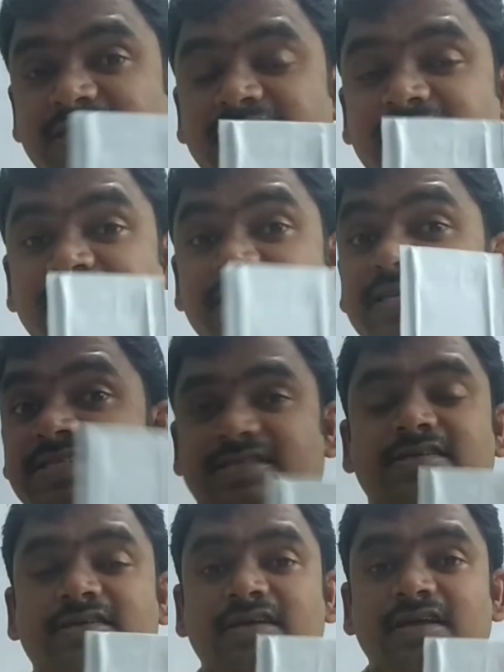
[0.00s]
slit is
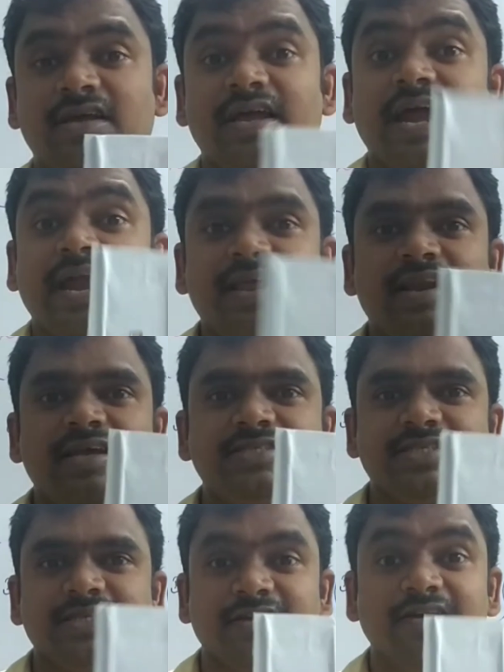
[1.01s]
uh,
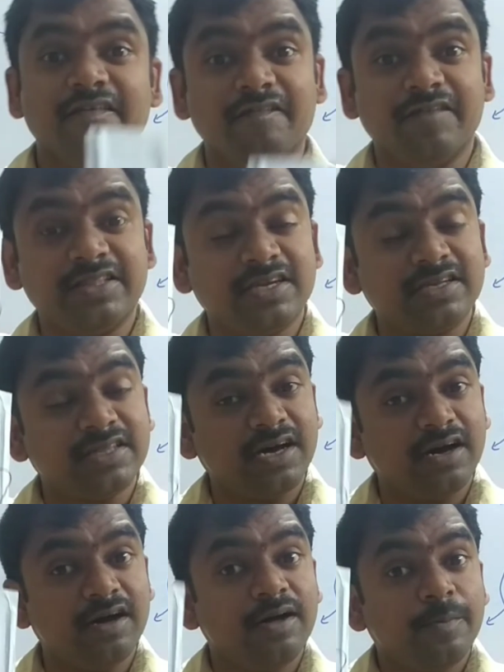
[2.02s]
analyzing whether
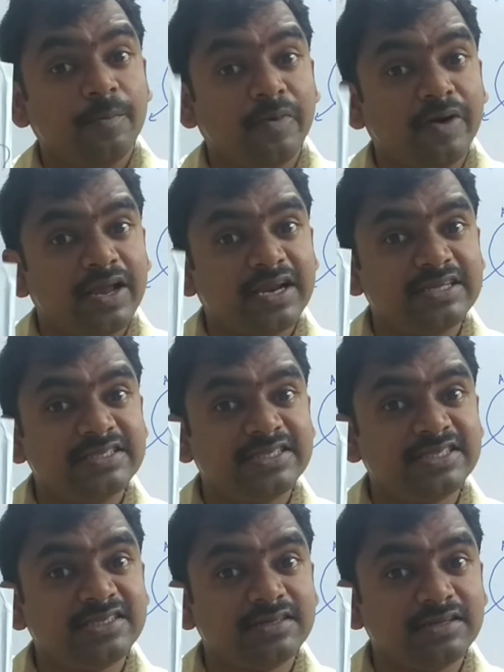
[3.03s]
the
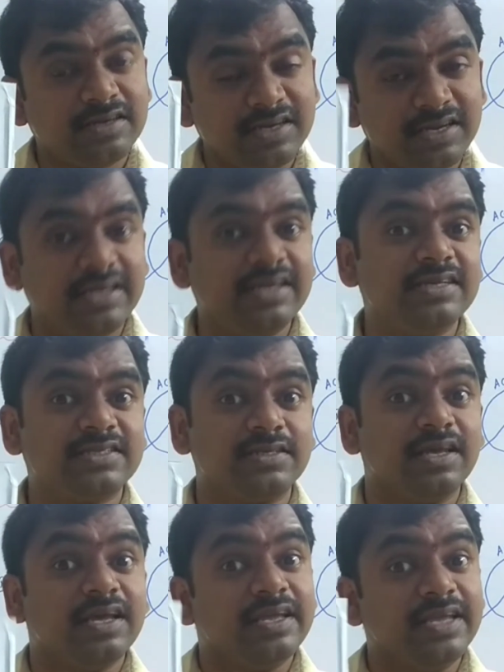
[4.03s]
polarizer
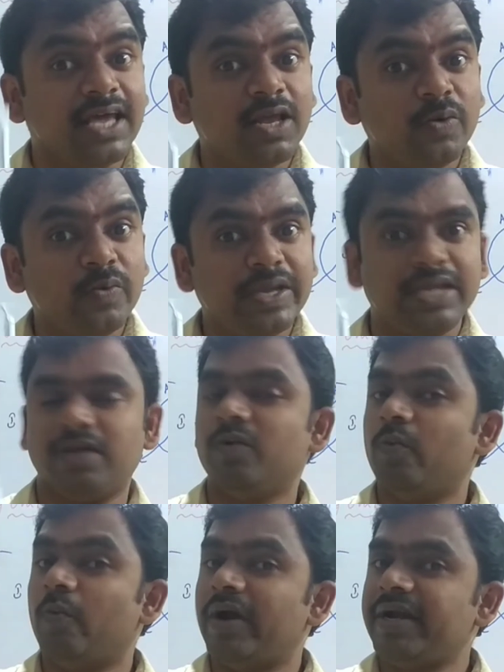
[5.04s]
is allowing
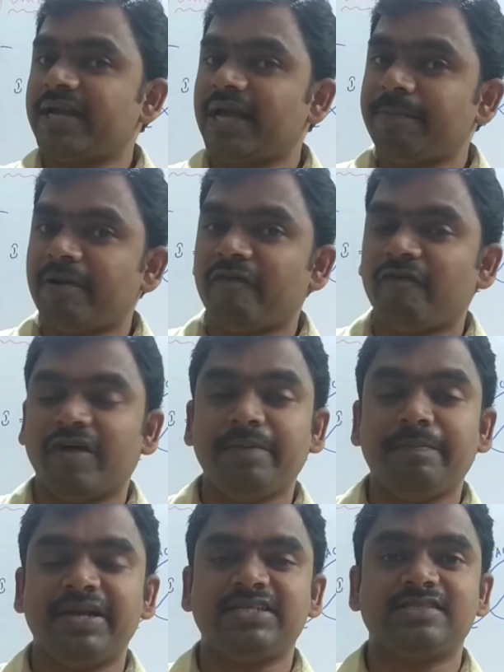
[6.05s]
one type of
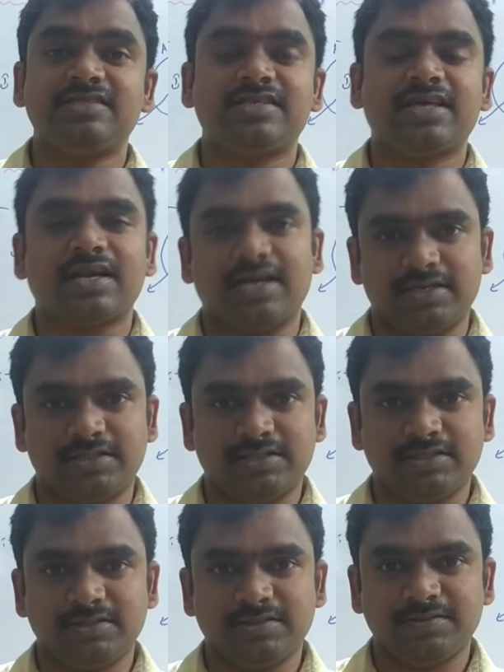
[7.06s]
vibrations or not.
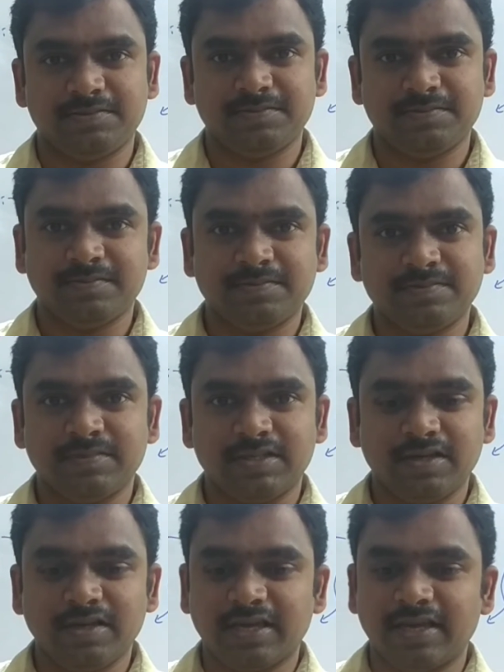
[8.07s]

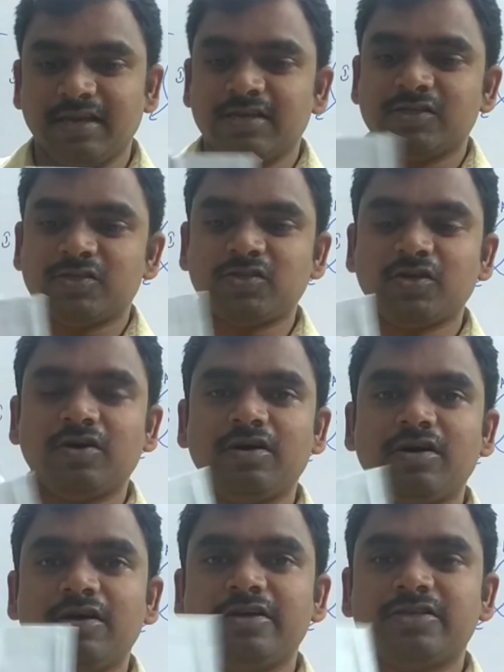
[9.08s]
Okay.
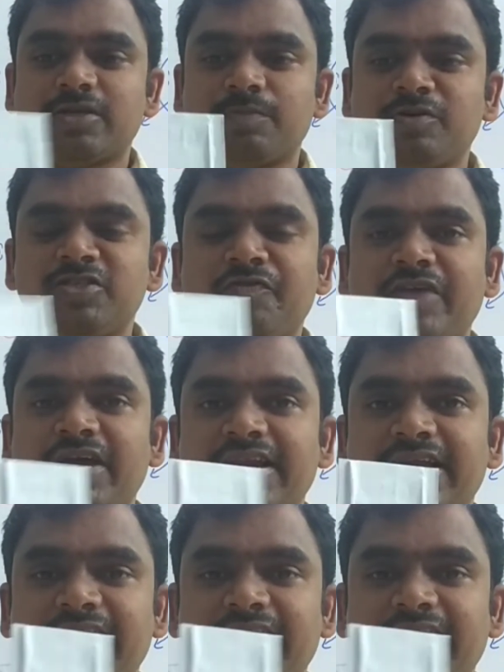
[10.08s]
So suppose if you are